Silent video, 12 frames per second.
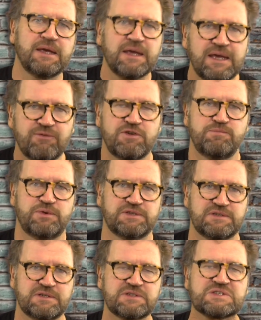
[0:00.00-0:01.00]
Every
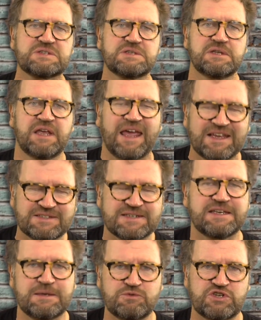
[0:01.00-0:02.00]
business has to
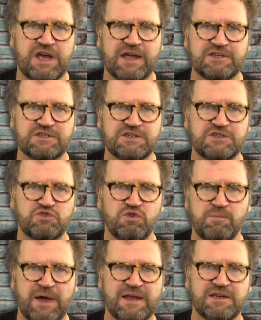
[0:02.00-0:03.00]
keep changing to
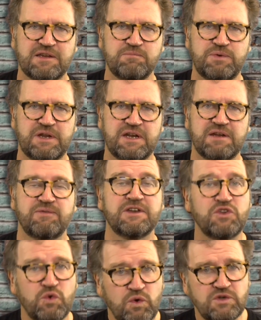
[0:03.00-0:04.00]
remain competitive. And
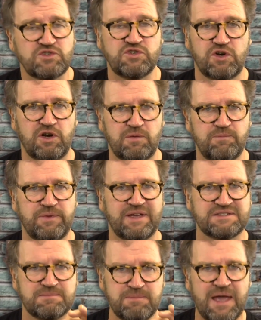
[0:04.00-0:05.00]
your job
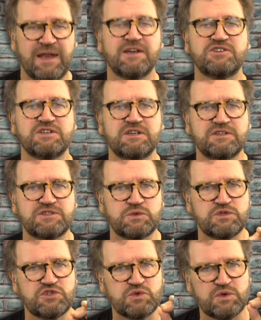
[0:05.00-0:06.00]
as a manager is to
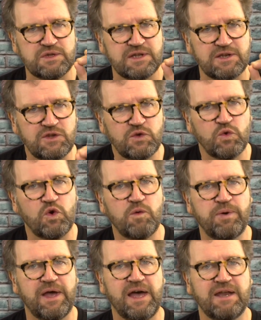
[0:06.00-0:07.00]
ensure that your
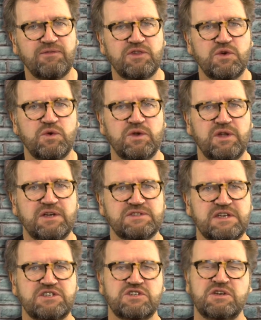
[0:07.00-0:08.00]
part of the
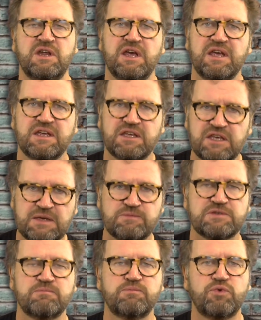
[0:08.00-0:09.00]
organization
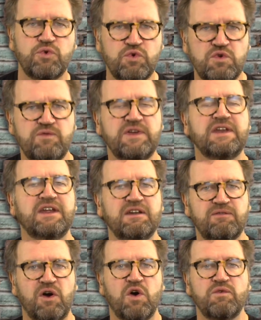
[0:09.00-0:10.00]
keeps improving and
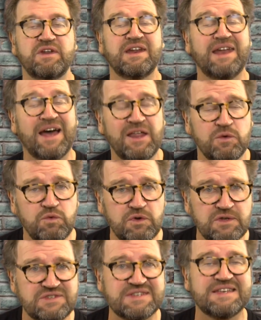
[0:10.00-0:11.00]
evolving. In other
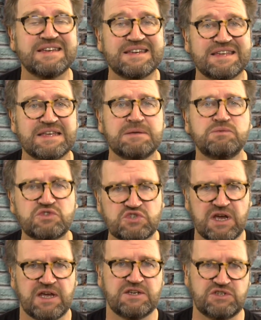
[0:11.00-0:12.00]
words, it keeps
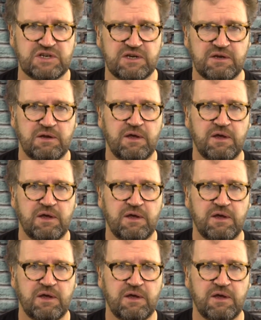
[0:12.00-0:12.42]
changing.